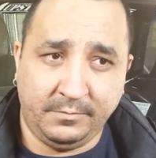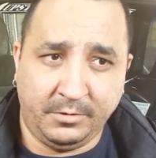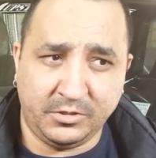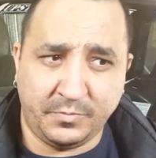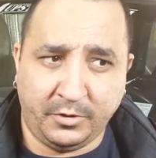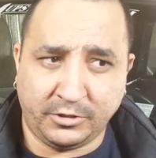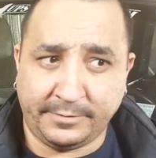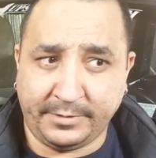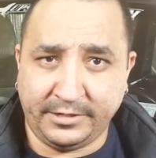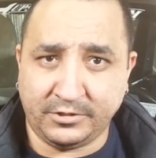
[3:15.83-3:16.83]
most
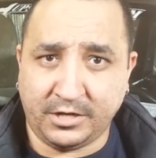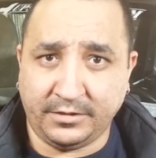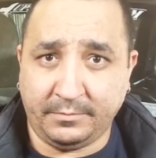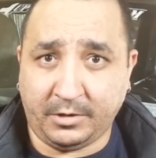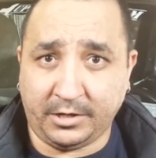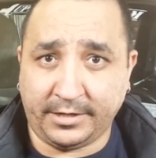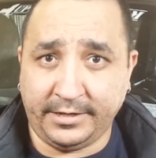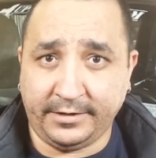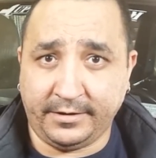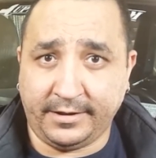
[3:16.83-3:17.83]
multimeters on the
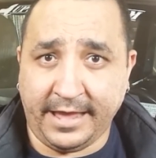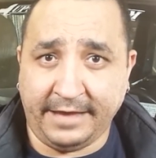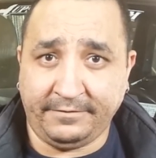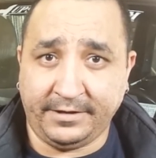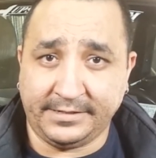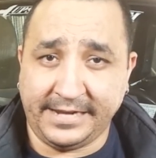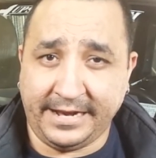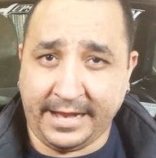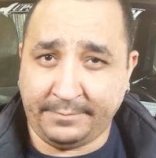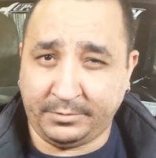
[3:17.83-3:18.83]
market have a
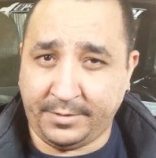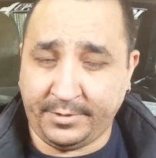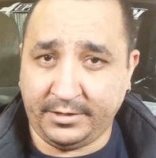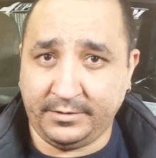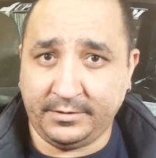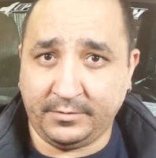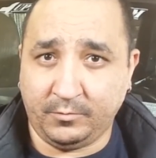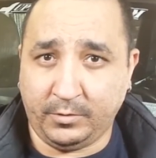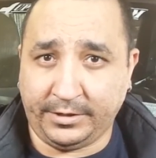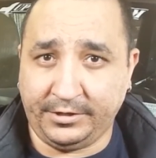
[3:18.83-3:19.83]
10 amp limit
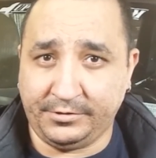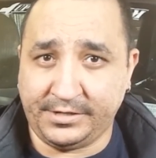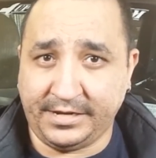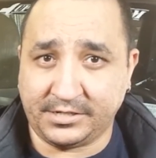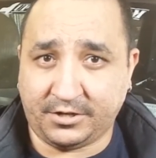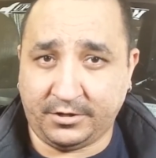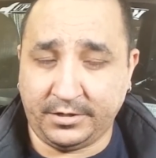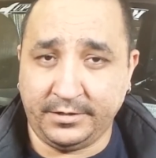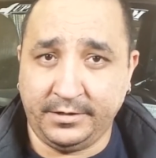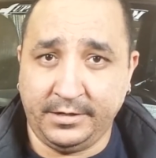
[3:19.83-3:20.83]
when you test
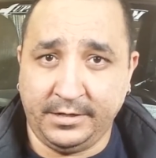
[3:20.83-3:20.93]
current.